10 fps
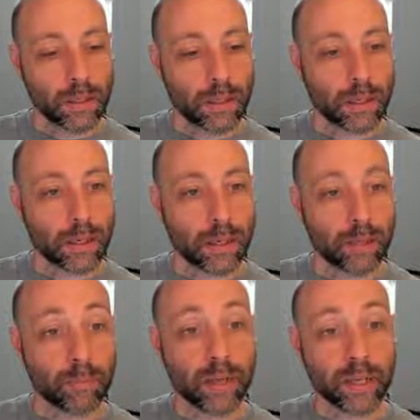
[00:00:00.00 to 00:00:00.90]

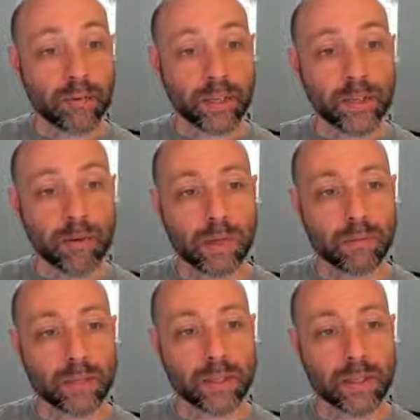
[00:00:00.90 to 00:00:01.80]
But if I don't
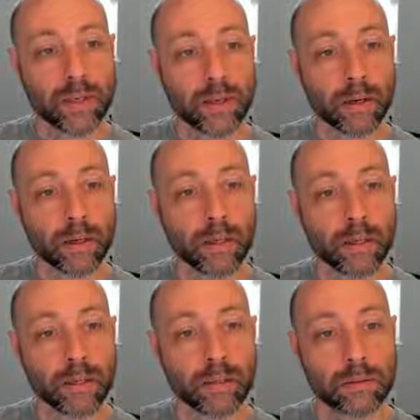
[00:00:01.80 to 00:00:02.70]
have this here,
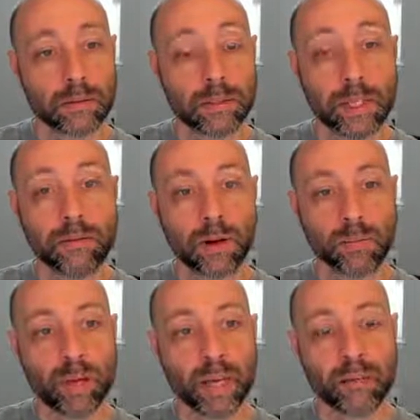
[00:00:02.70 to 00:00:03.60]
the
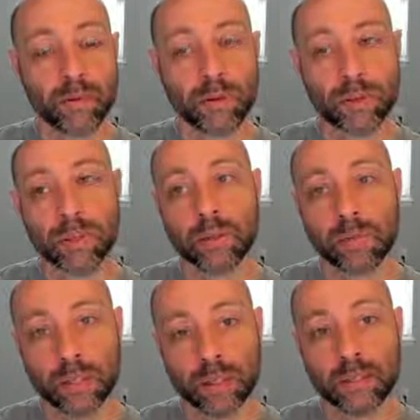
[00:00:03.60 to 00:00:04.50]
default behavior is going to
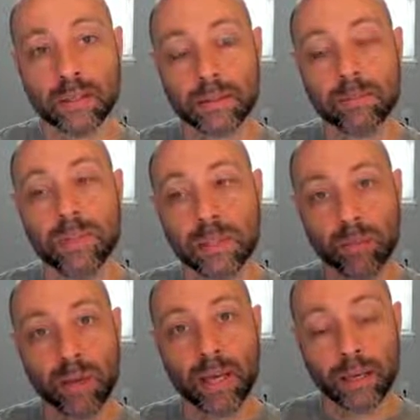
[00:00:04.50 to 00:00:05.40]
be like to submit the
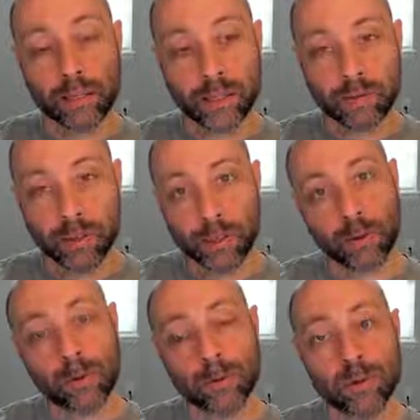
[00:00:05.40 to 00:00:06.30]
page in a very
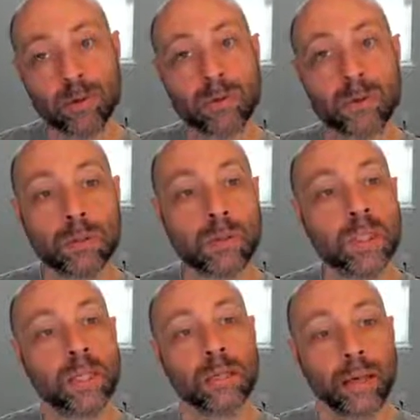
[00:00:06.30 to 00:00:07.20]
old school
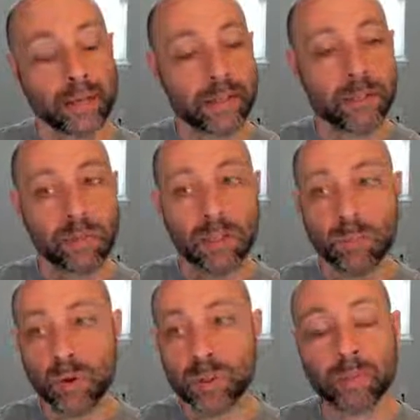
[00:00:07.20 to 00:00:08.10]
HTML
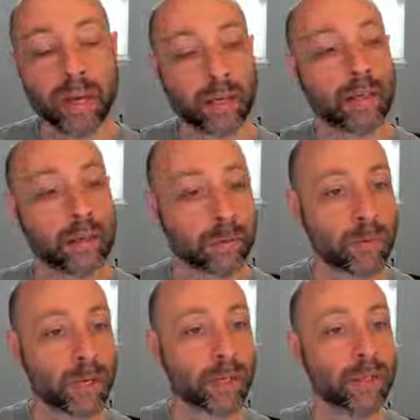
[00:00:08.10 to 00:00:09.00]
postback kind of
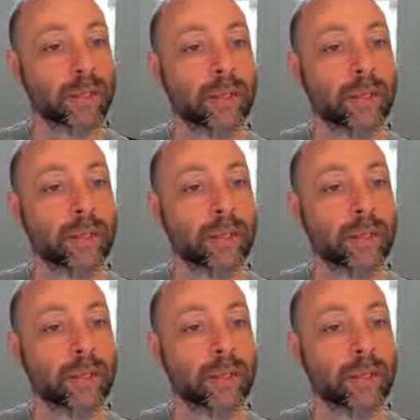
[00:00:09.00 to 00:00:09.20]
way.